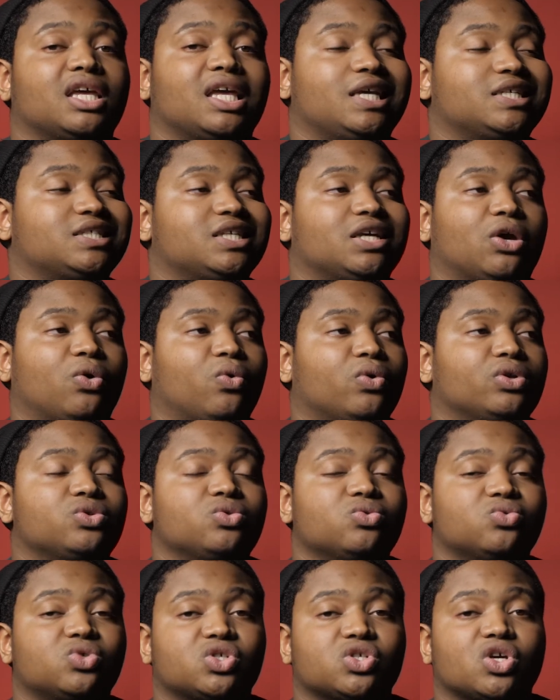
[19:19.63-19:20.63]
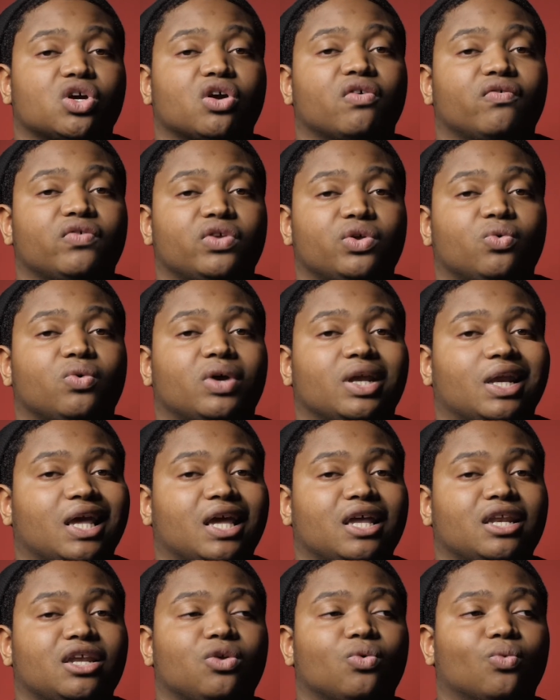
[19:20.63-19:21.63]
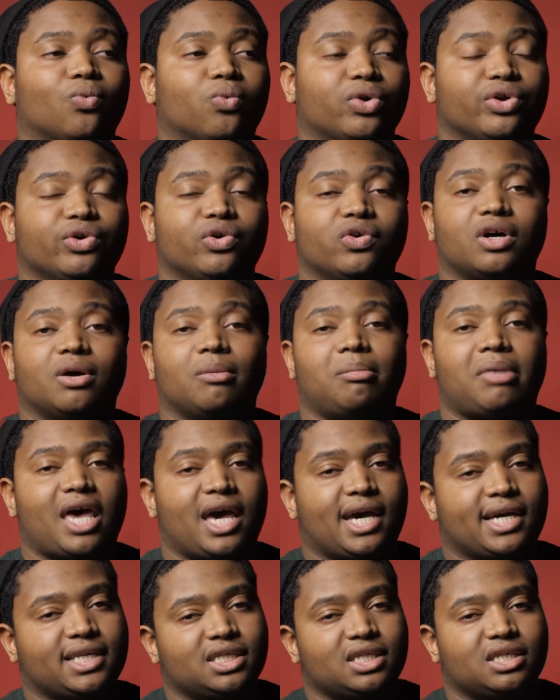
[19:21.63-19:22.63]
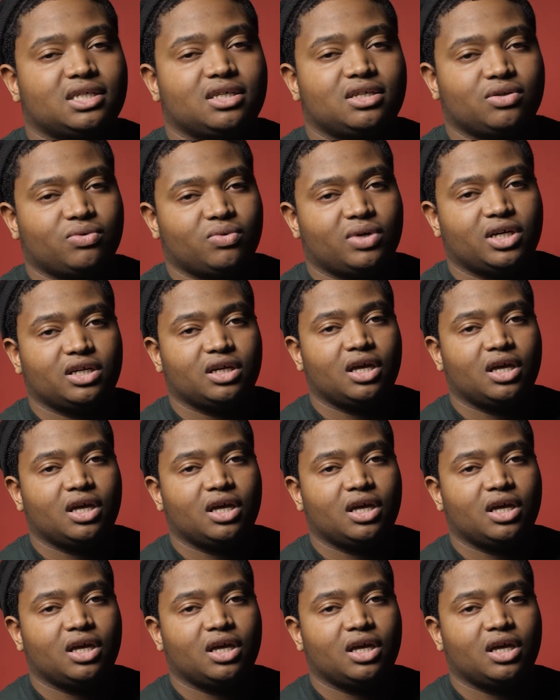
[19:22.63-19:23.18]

isn't going to serve you in any real capacity, right?